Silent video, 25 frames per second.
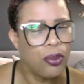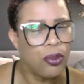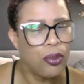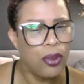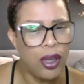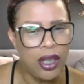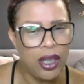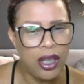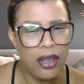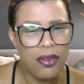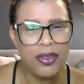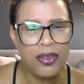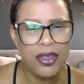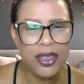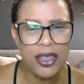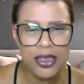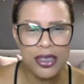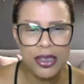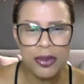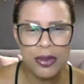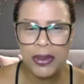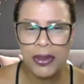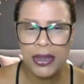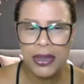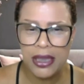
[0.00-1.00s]
run over
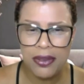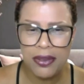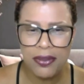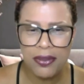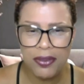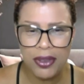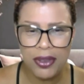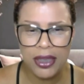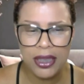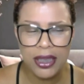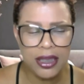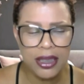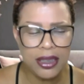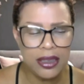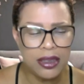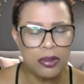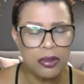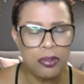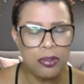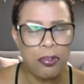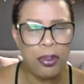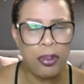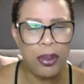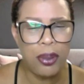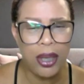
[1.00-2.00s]
there specifically
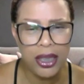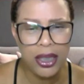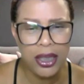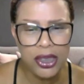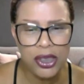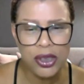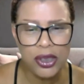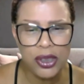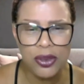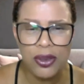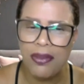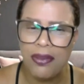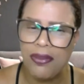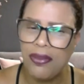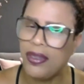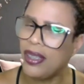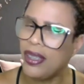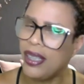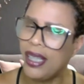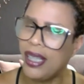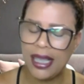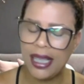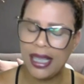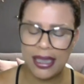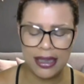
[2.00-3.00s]
to punch you. I
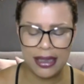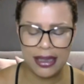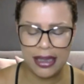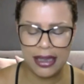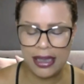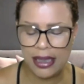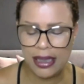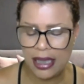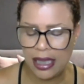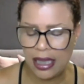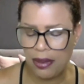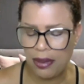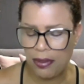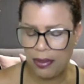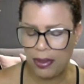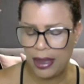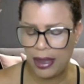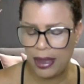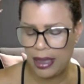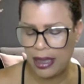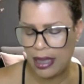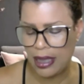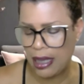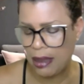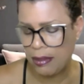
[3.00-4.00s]
feel like I said that
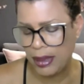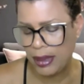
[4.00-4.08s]
already.